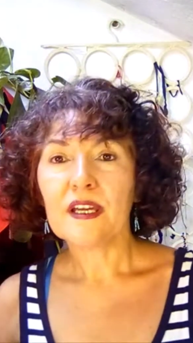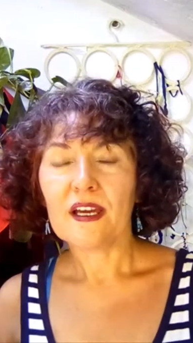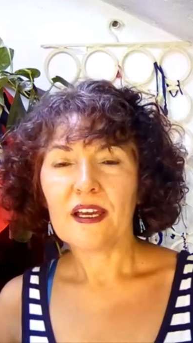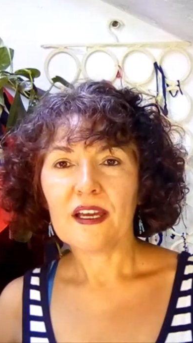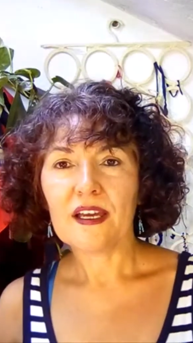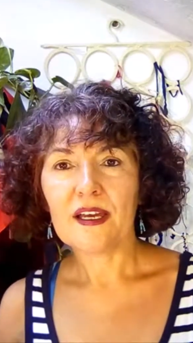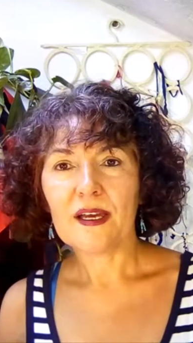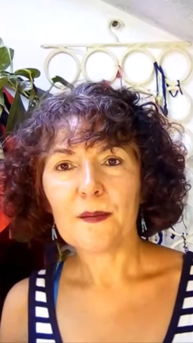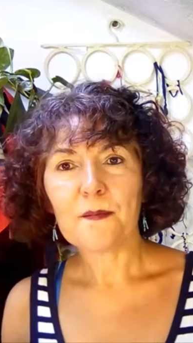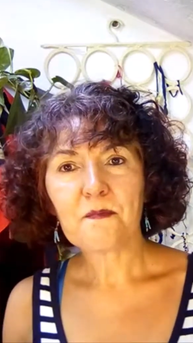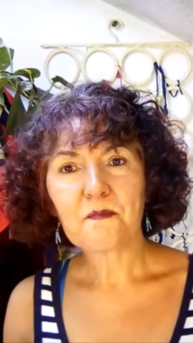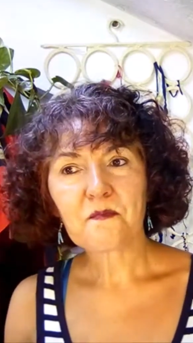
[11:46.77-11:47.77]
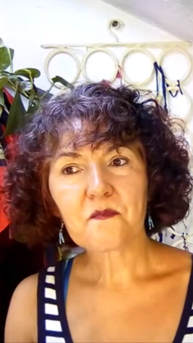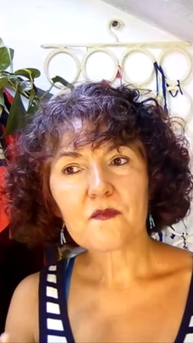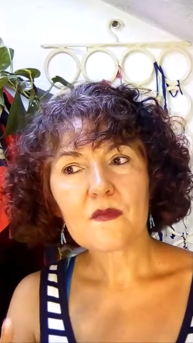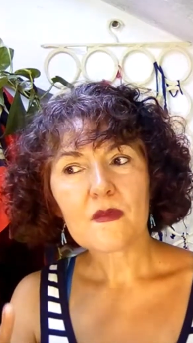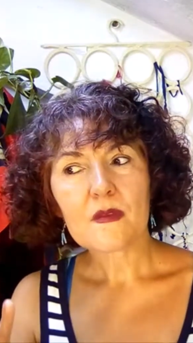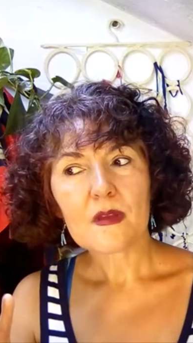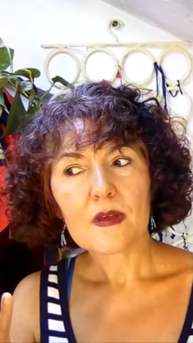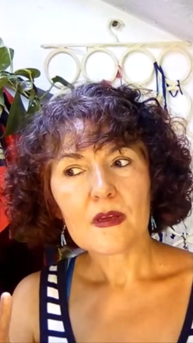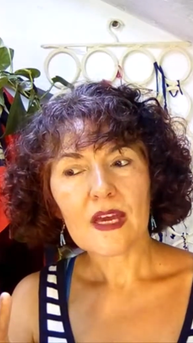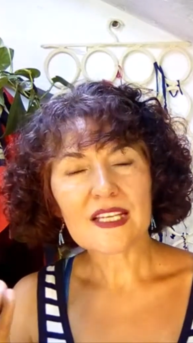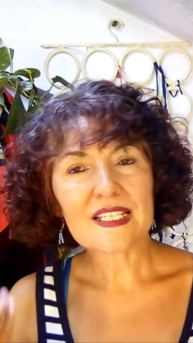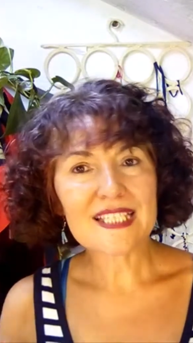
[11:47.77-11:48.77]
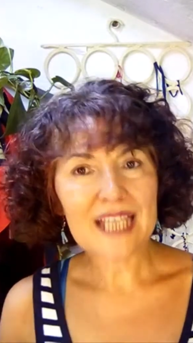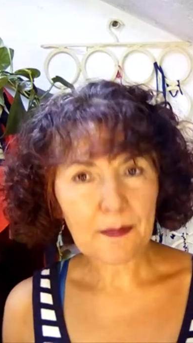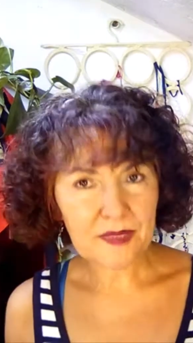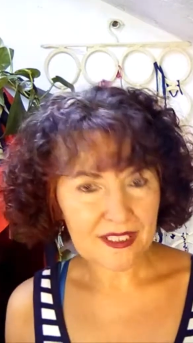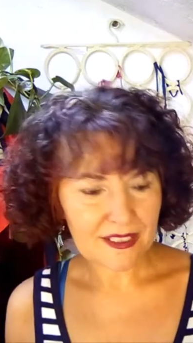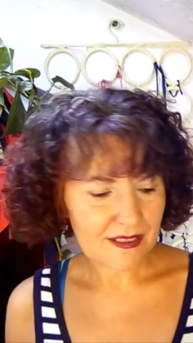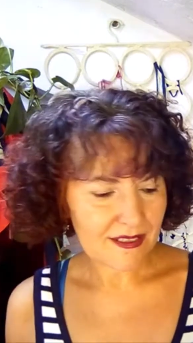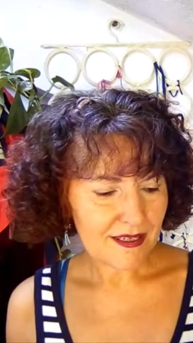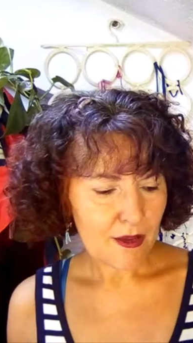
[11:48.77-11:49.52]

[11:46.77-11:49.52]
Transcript: then humiliate her with the